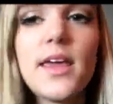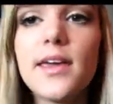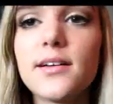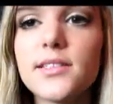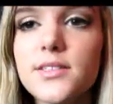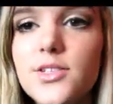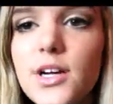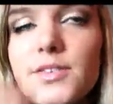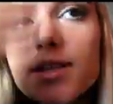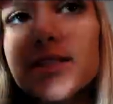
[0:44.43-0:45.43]
And
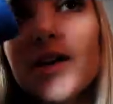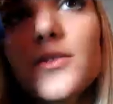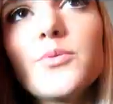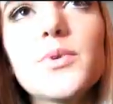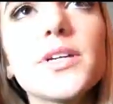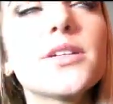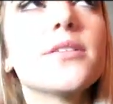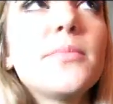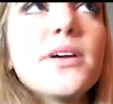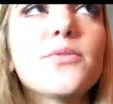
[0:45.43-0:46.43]
sorry if I sound
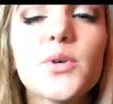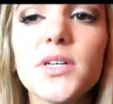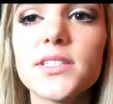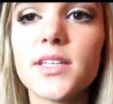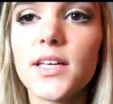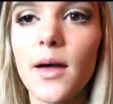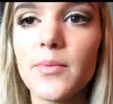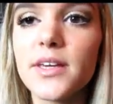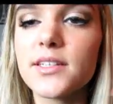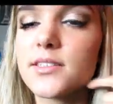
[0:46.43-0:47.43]
weird, my voice,
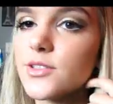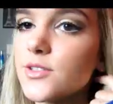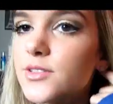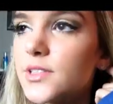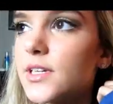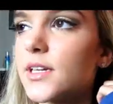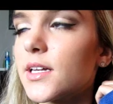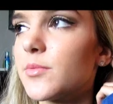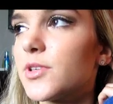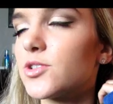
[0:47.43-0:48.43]
I'm like still sick,
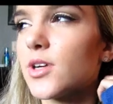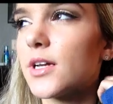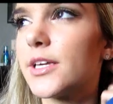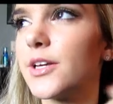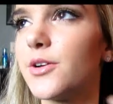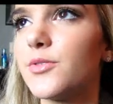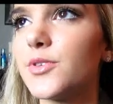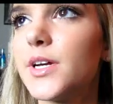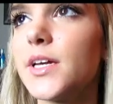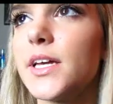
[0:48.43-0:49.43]
and I'm like trying to get
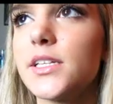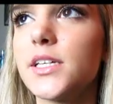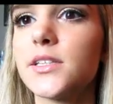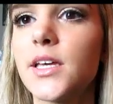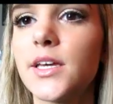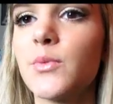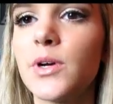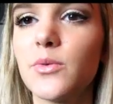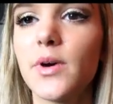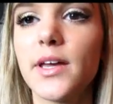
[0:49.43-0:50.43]
over it, and it like
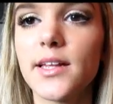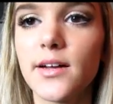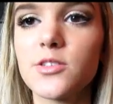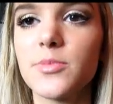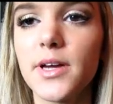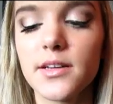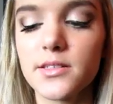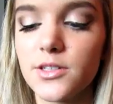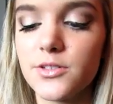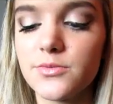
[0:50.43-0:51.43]
went away, and now it's back,
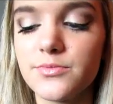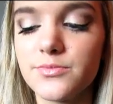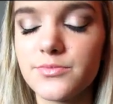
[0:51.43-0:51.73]
so